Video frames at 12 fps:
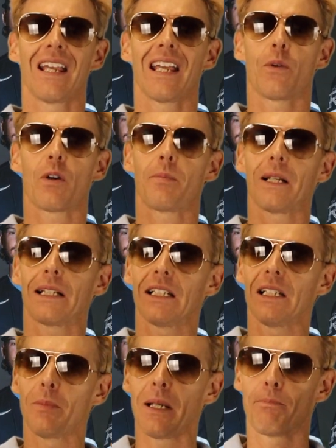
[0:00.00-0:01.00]
It would have been a
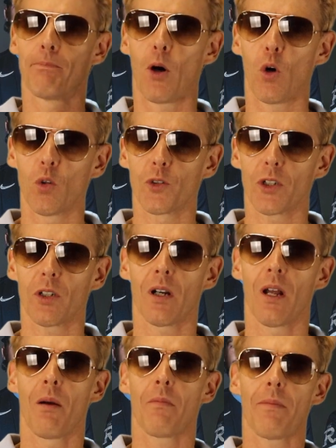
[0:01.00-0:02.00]
little bit
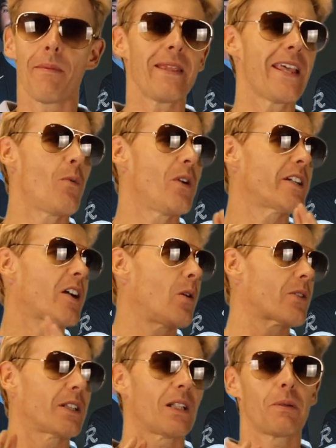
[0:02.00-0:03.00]
bolder, but maybe they wanted to go
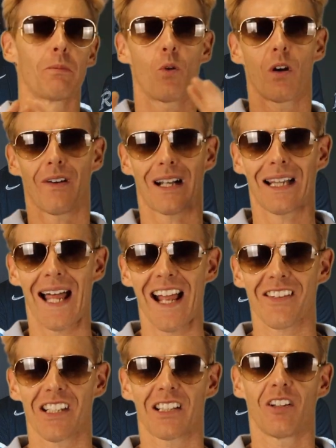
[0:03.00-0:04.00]
with a little bit more of a
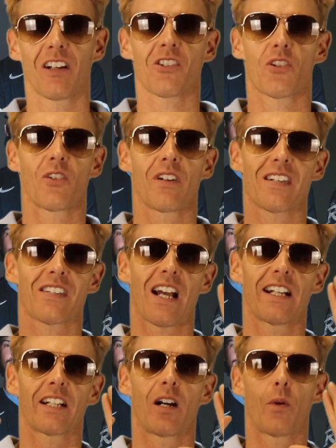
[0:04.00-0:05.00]
classy look, so they
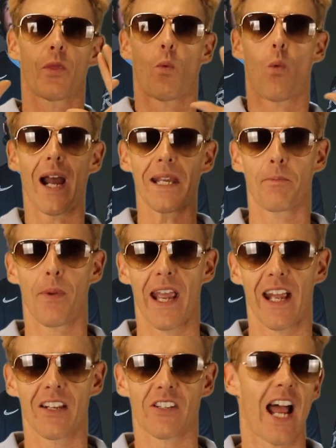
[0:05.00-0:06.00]
decided to go with the white pants.